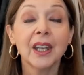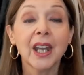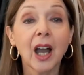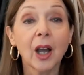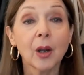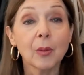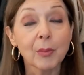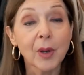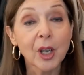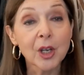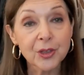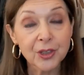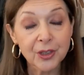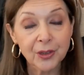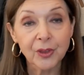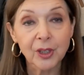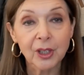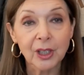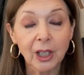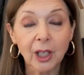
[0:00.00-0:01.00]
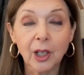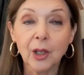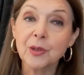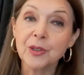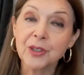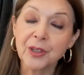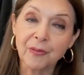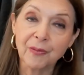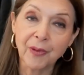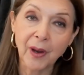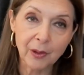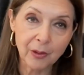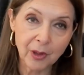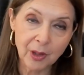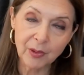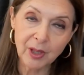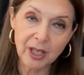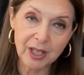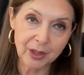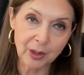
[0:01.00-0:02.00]
Now, most of the clothes are
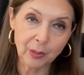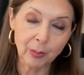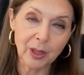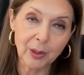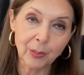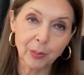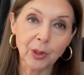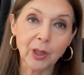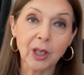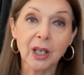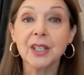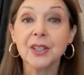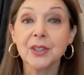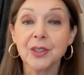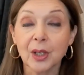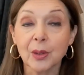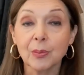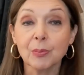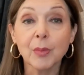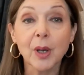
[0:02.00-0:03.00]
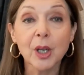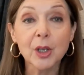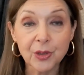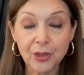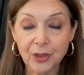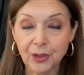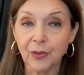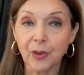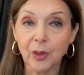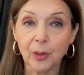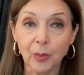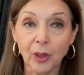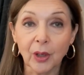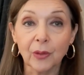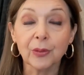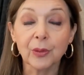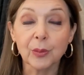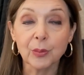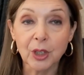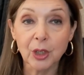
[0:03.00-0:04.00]
very reasonably priced and most of them are
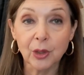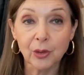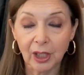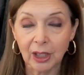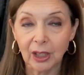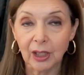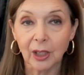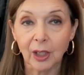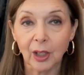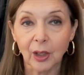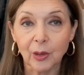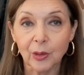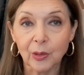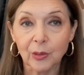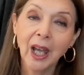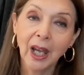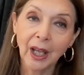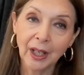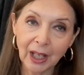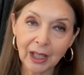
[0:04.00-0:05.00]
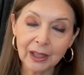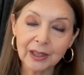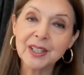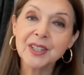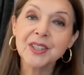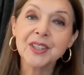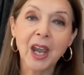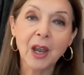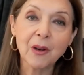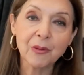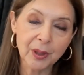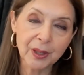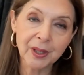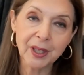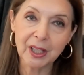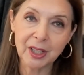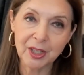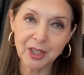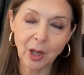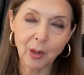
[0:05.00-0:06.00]
from Uniqlo, and I'll list
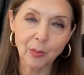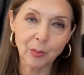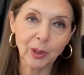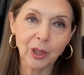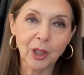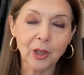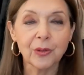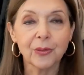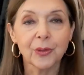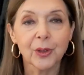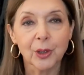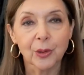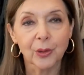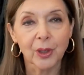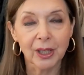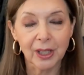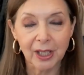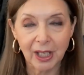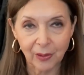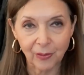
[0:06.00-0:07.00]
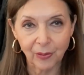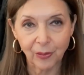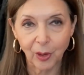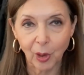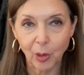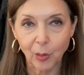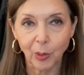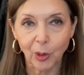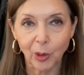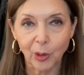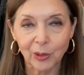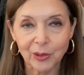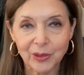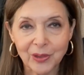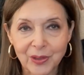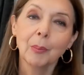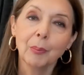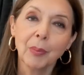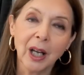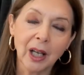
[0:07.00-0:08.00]
everything down below for you in the info
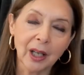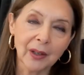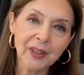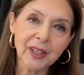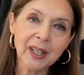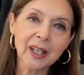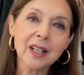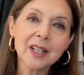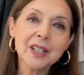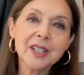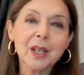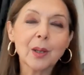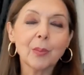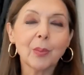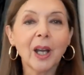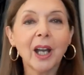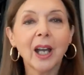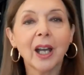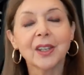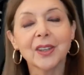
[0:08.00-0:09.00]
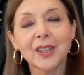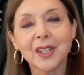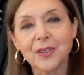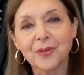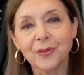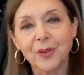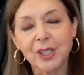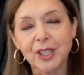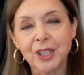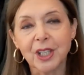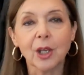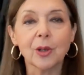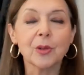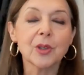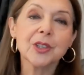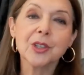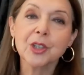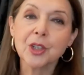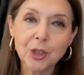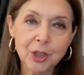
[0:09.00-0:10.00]
box. But the idea behind this video
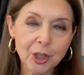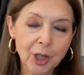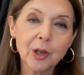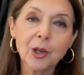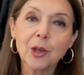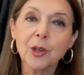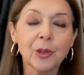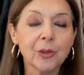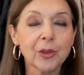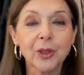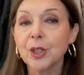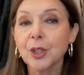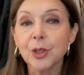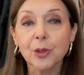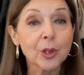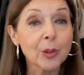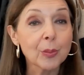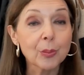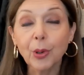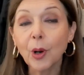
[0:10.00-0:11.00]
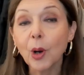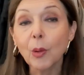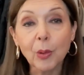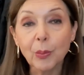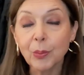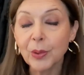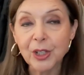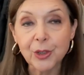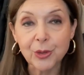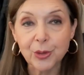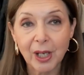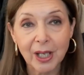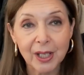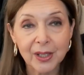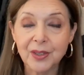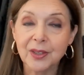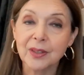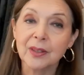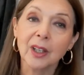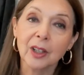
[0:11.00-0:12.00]
is to show you that you can probably
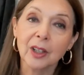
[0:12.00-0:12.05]
dress